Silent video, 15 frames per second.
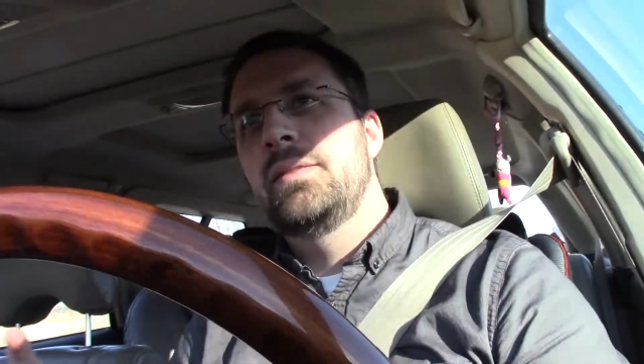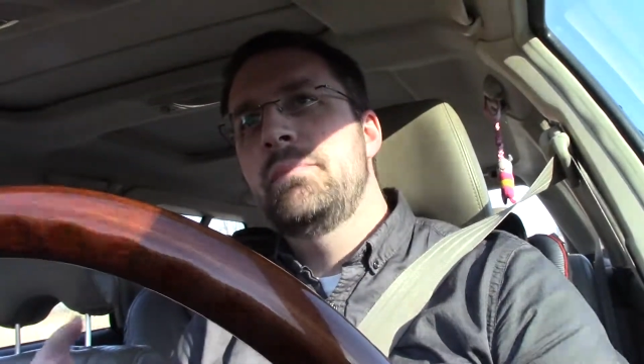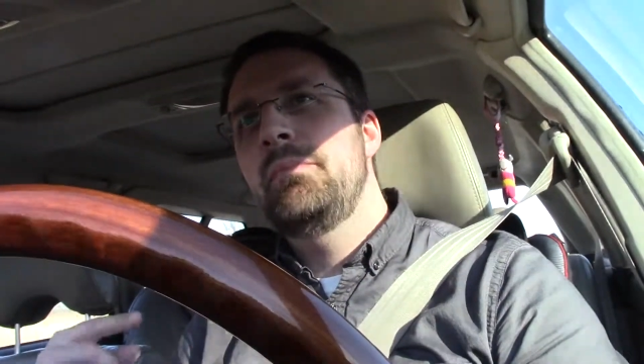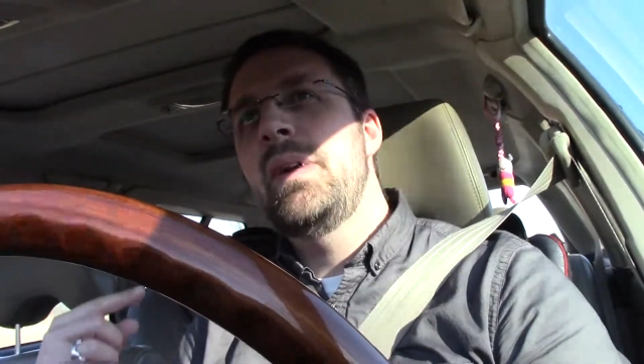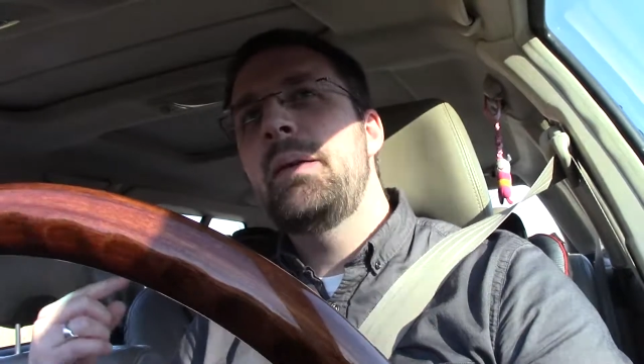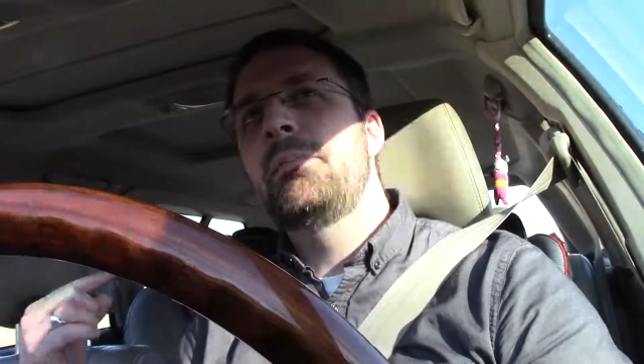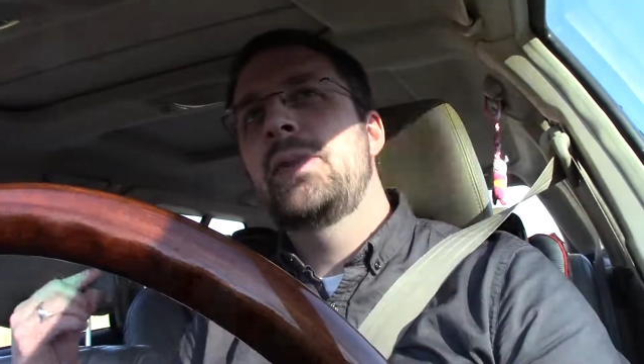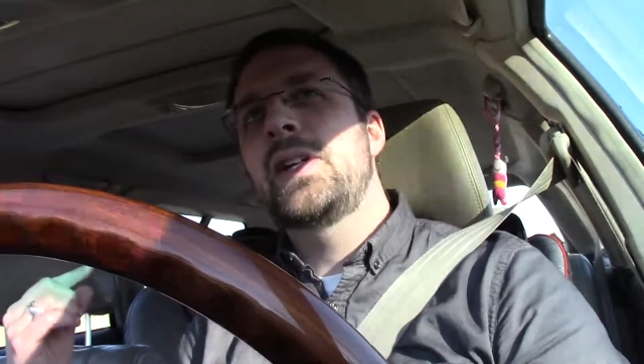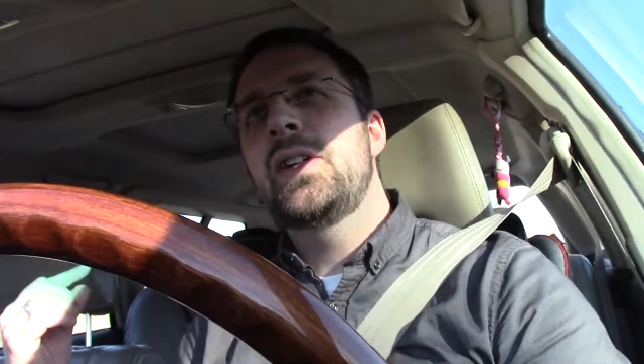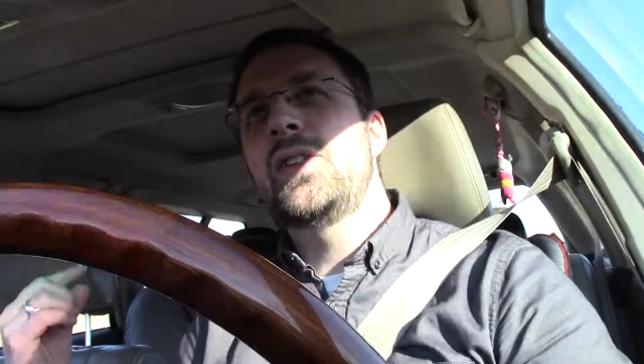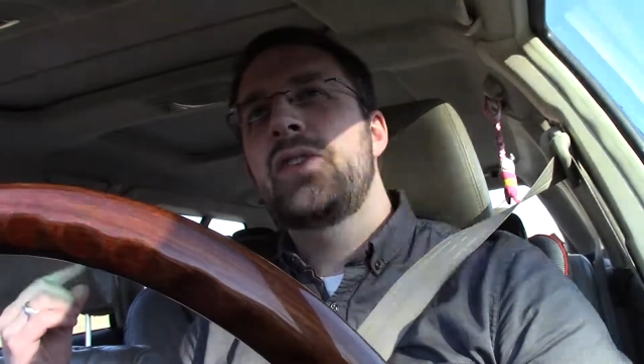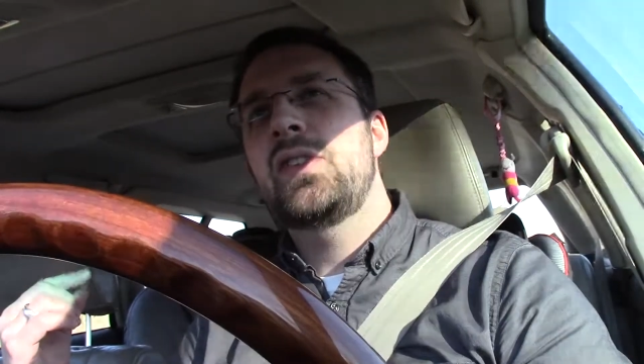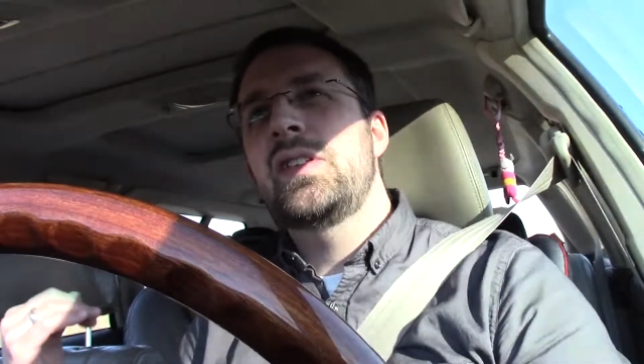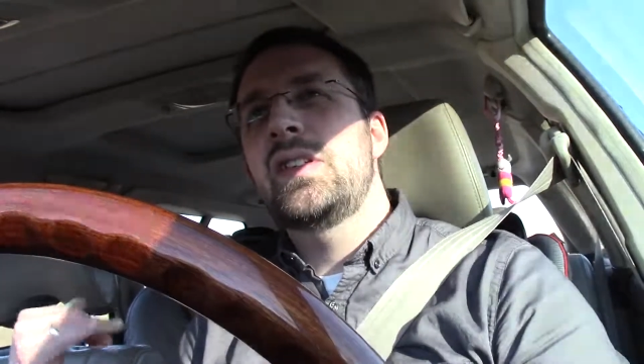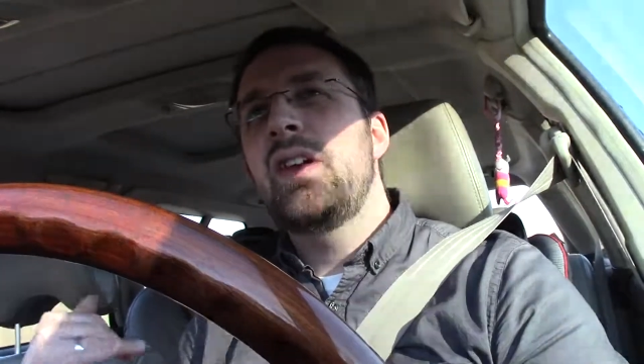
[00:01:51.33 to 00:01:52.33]

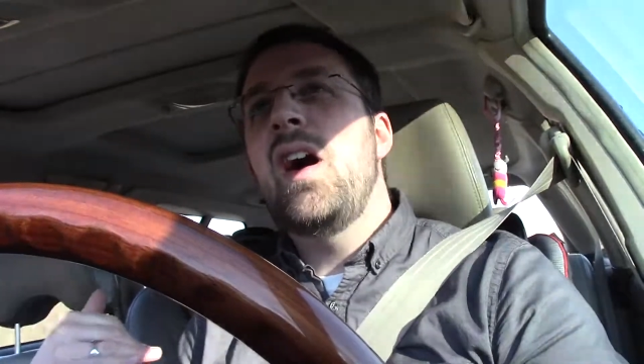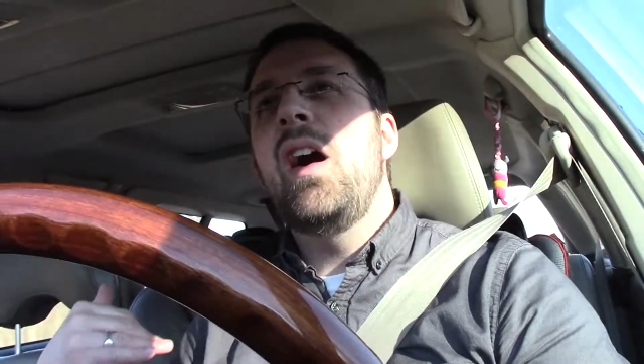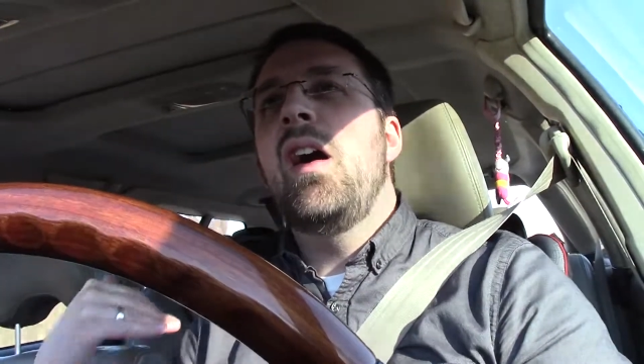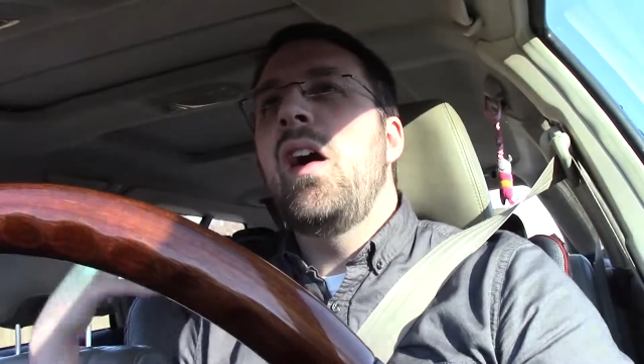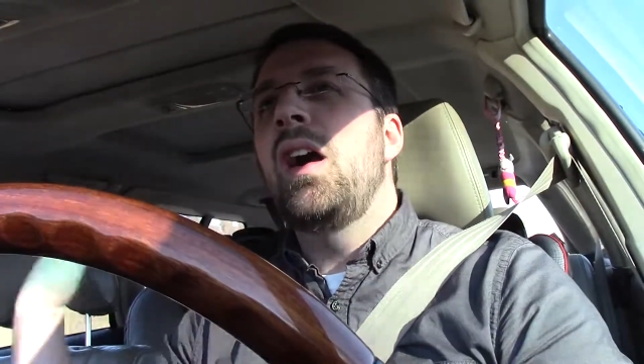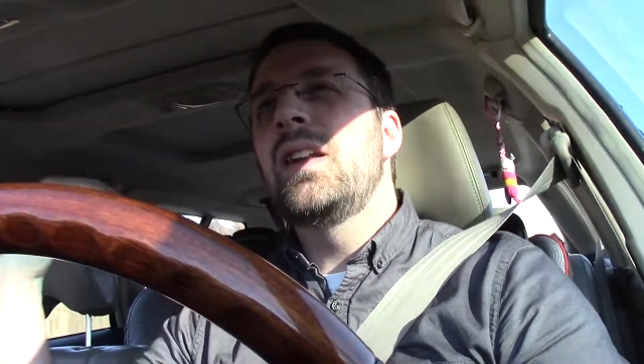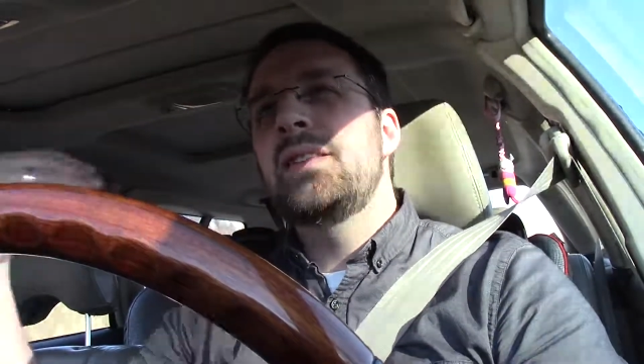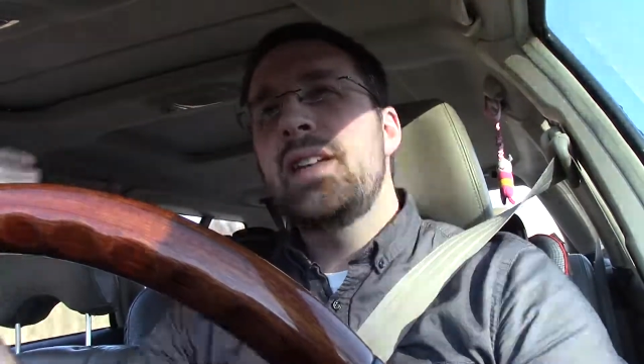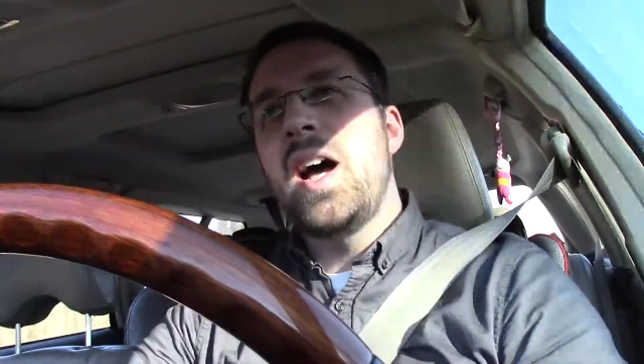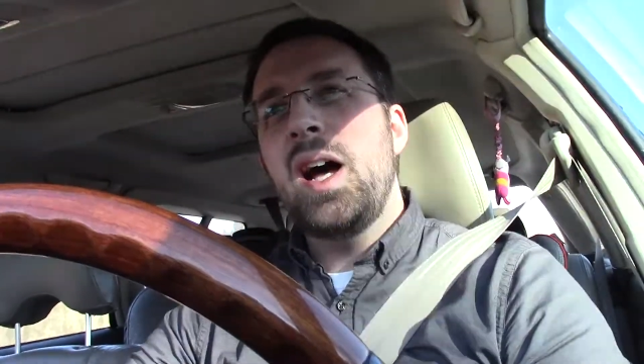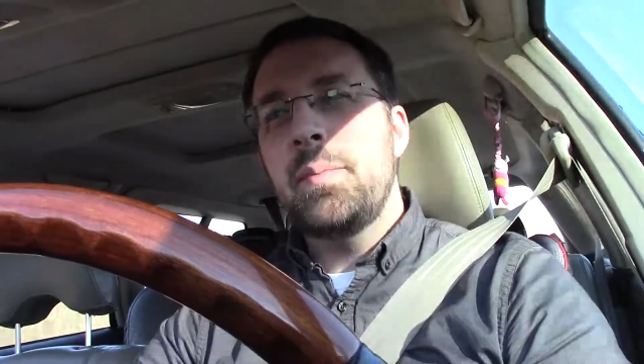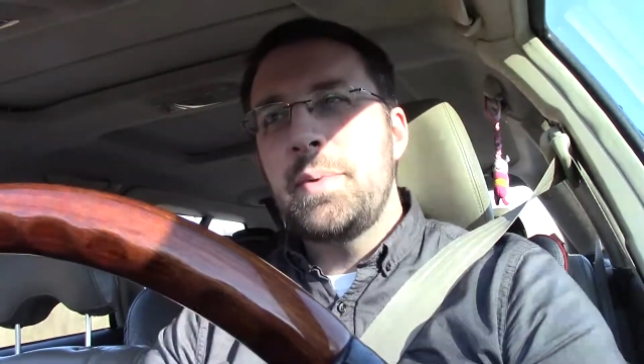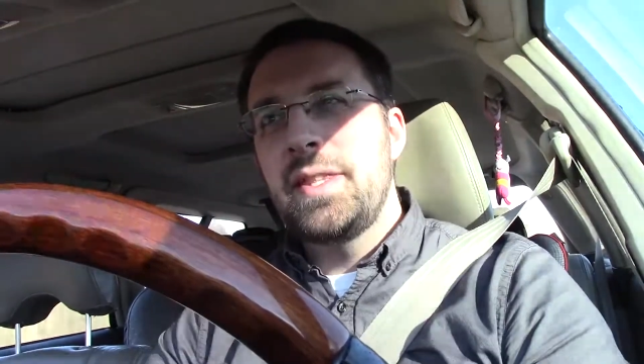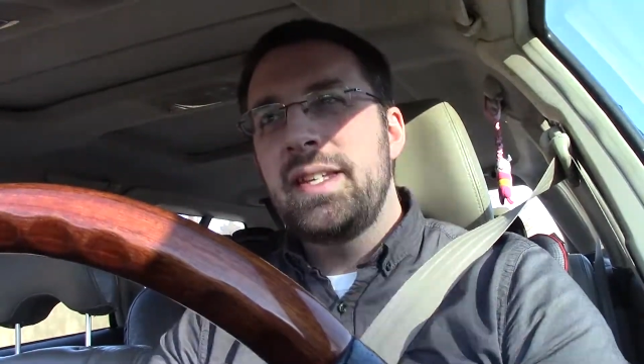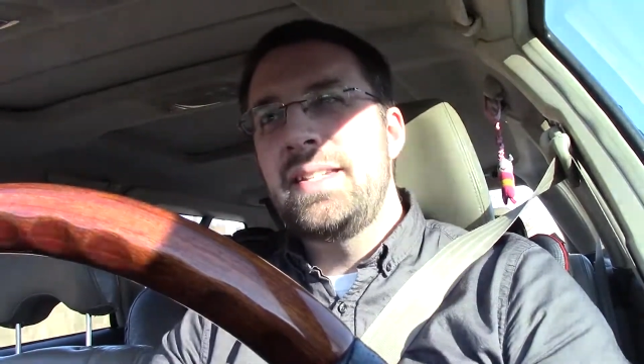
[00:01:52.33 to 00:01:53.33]
members got on
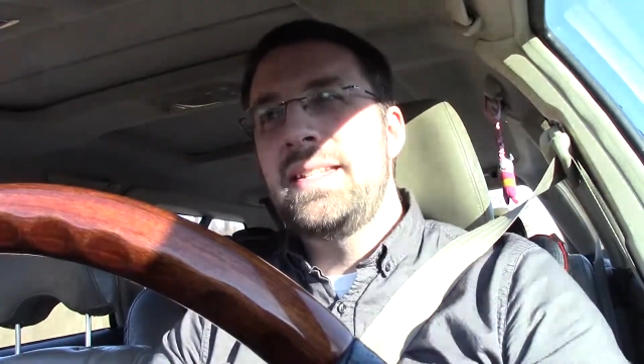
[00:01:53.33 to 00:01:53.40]
top of the